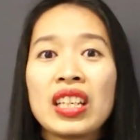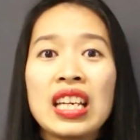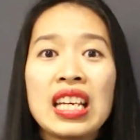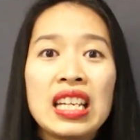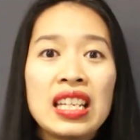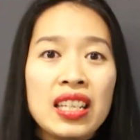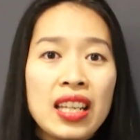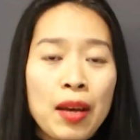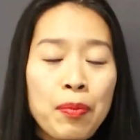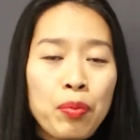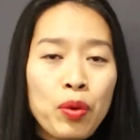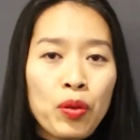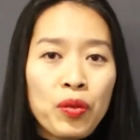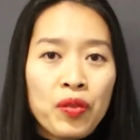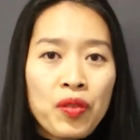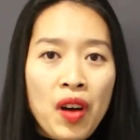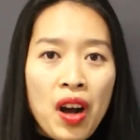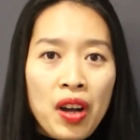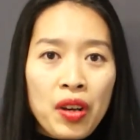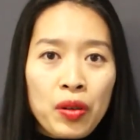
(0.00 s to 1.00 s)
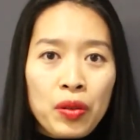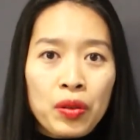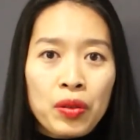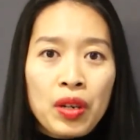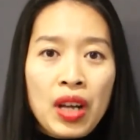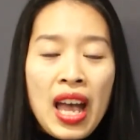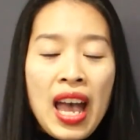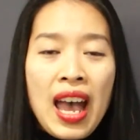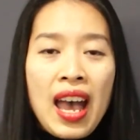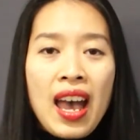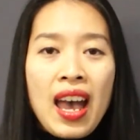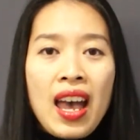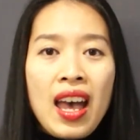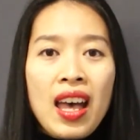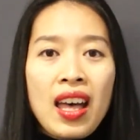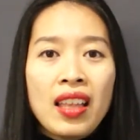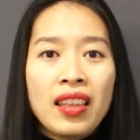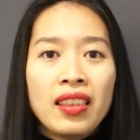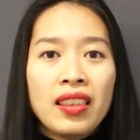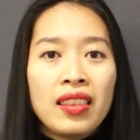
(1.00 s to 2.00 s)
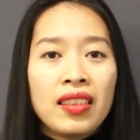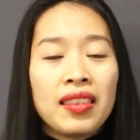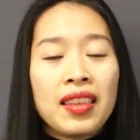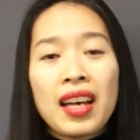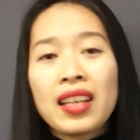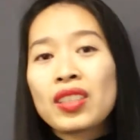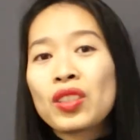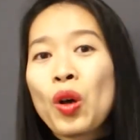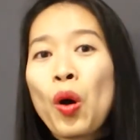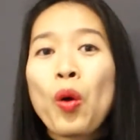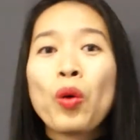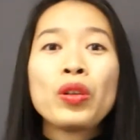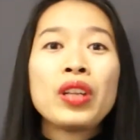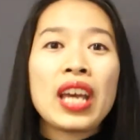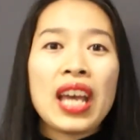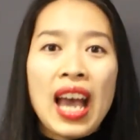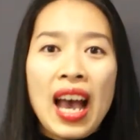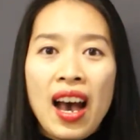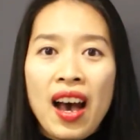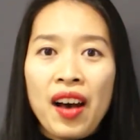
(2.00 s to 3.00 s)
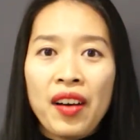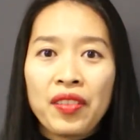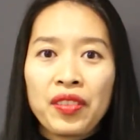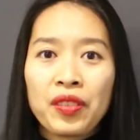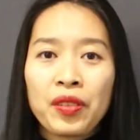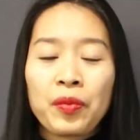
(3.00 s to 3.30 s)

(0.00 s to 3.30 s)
in their profile. And that's all they have.